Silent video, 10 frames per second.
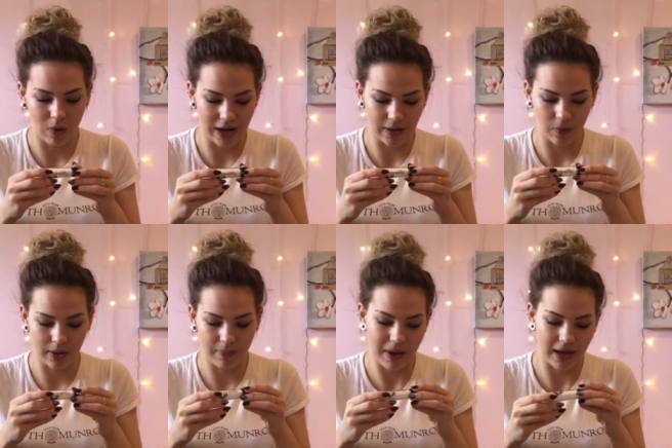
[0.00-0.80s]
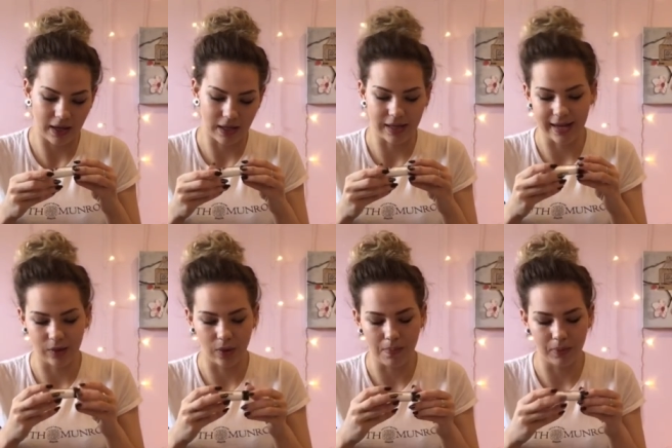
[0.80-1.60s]
white with pink and
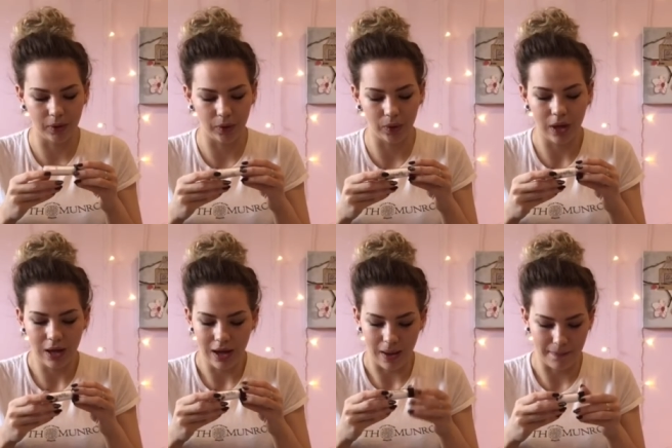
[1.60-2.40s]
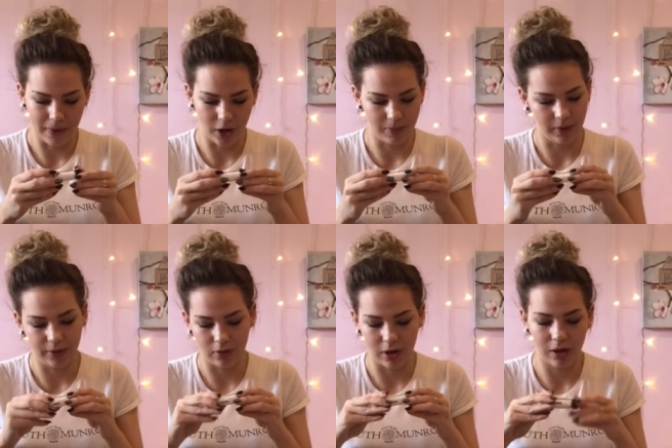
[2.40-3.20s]
yellow and blue and purple
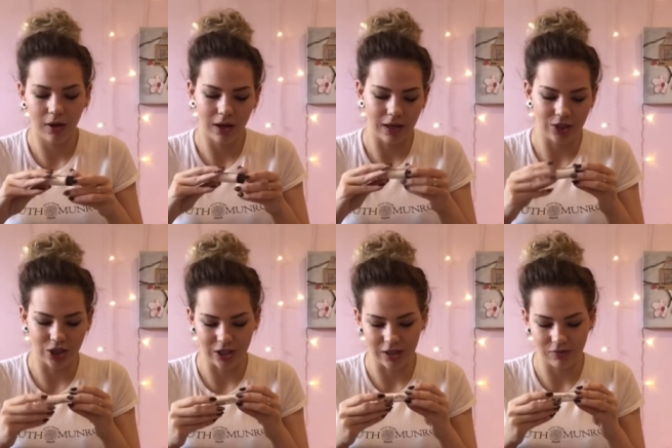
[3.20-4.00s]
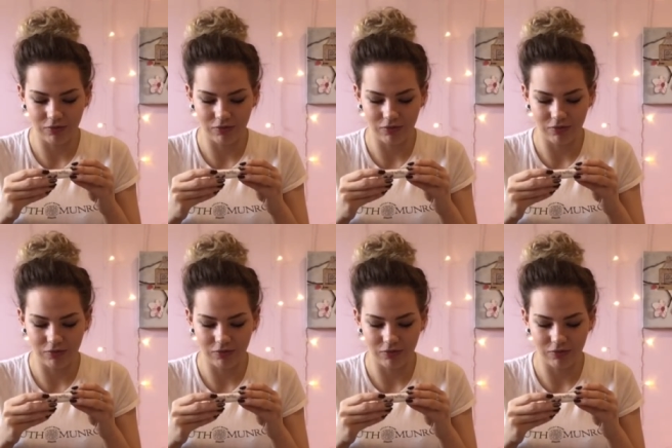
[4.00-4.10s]
through it. And she is